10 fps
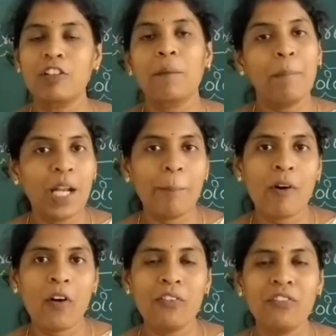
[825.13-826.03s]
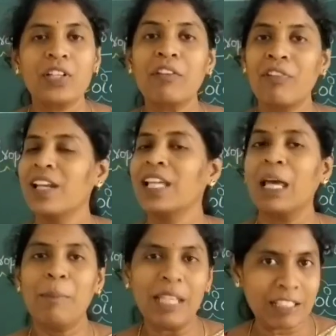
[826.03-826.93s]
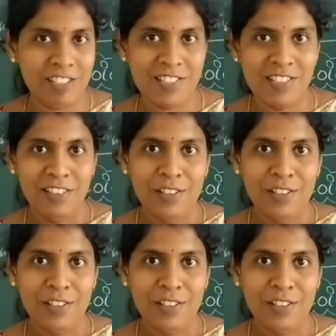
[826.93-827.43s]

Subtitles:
made up of different chemicals.